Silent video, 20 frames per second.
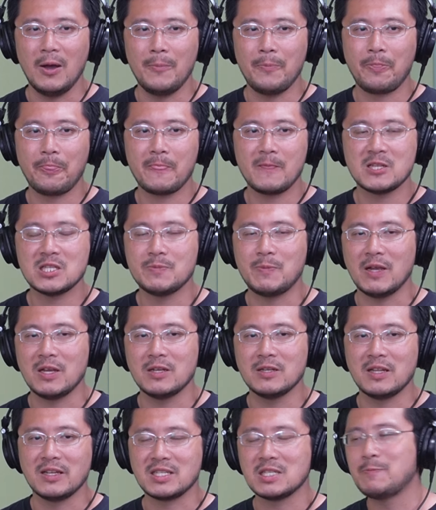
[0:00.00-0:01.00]
um
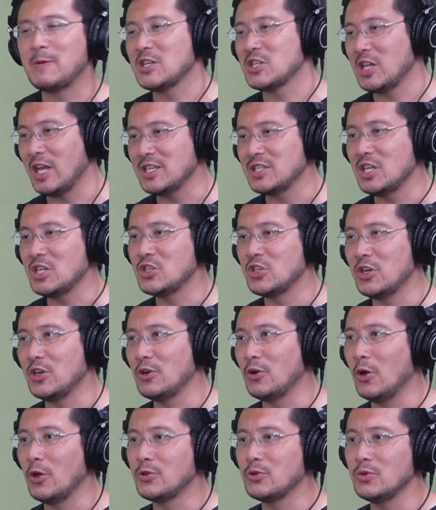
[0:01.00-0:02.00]
spe- like
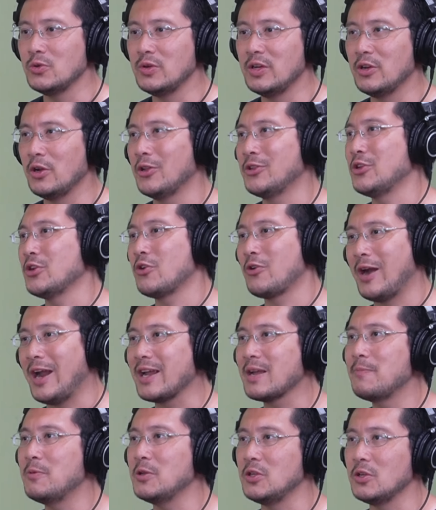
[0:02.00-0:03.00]
specialization in order to in order to
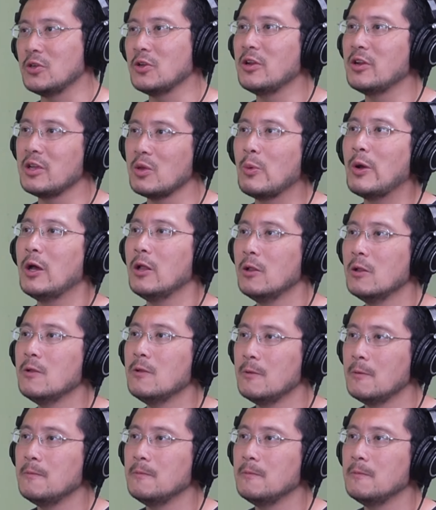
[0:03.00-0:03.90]
crack particularly well.